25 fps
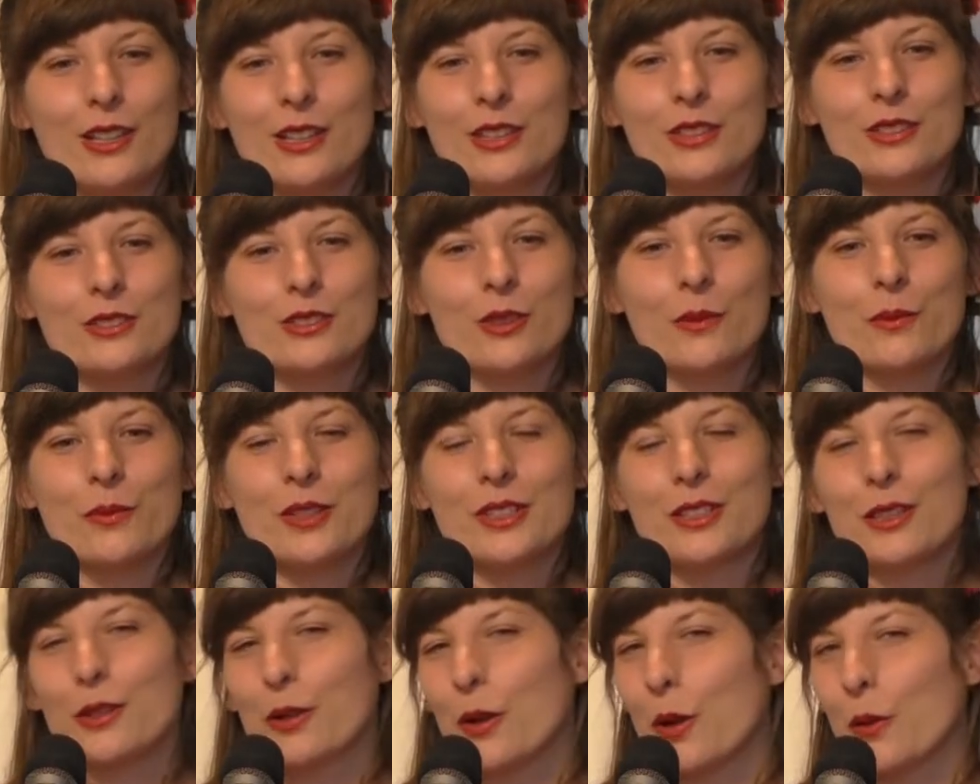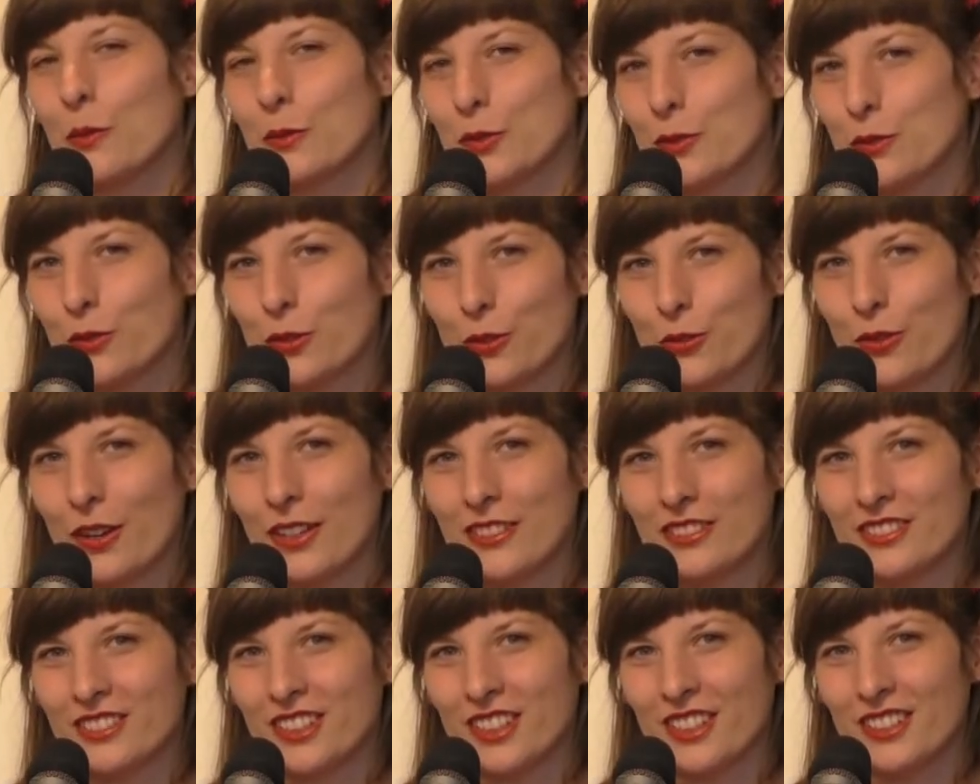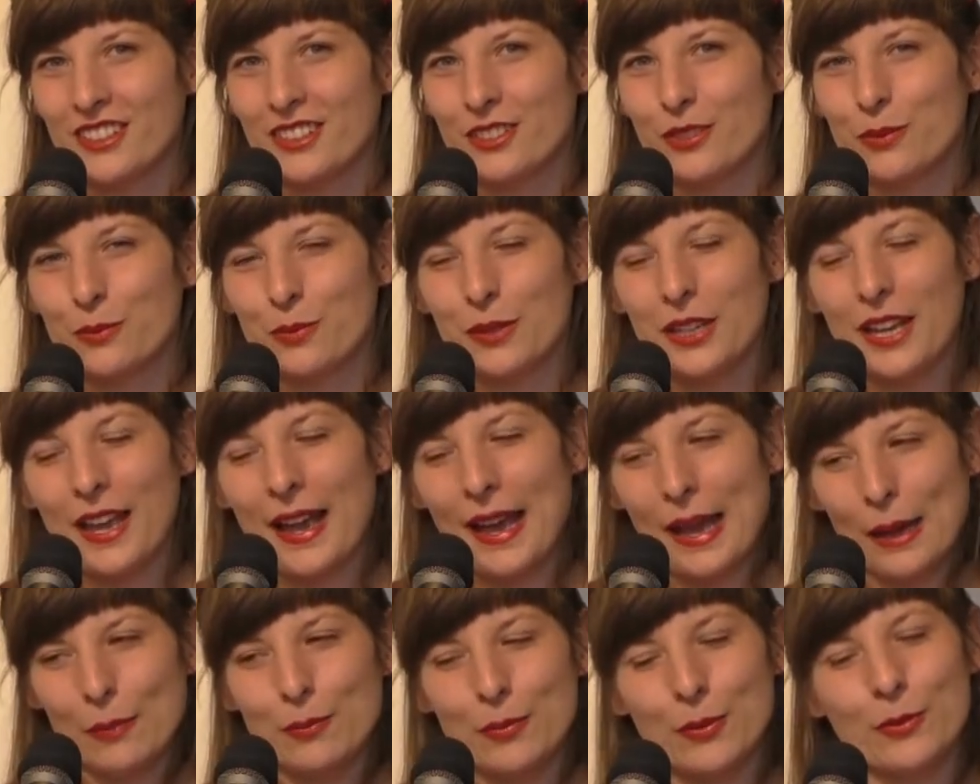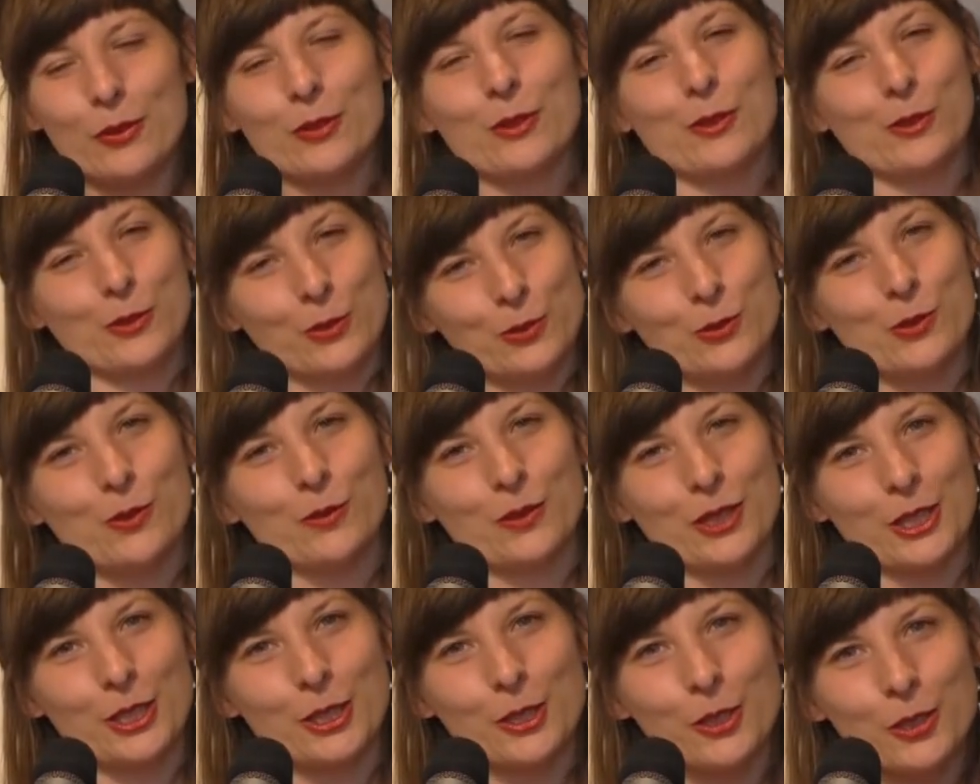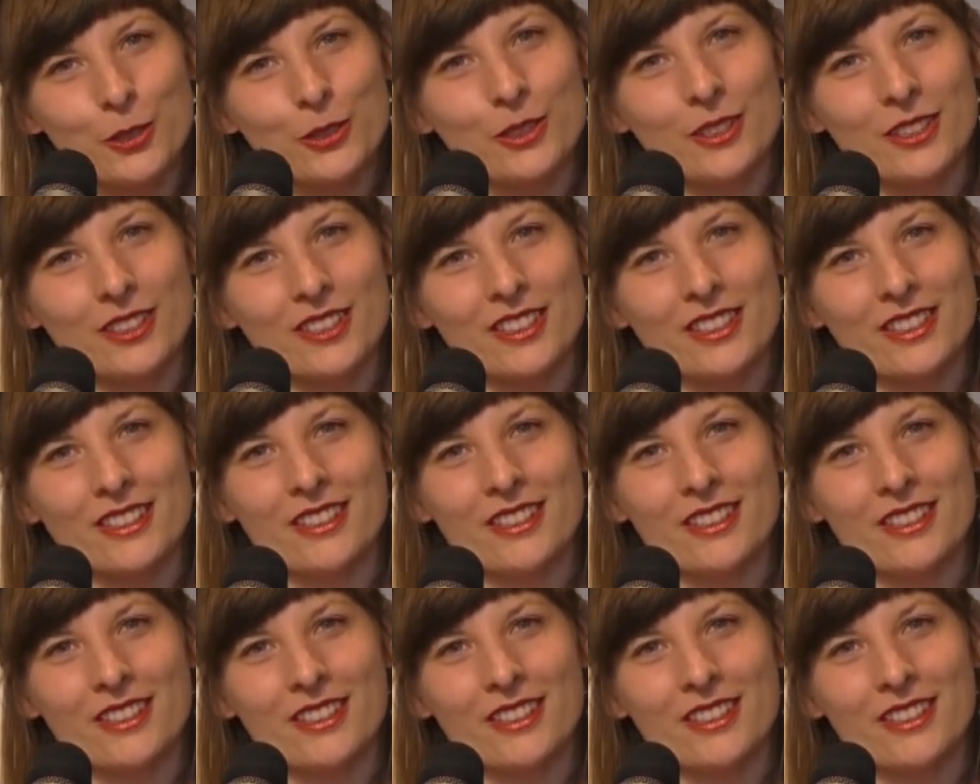something that comes for granted. So be happy when you do something good.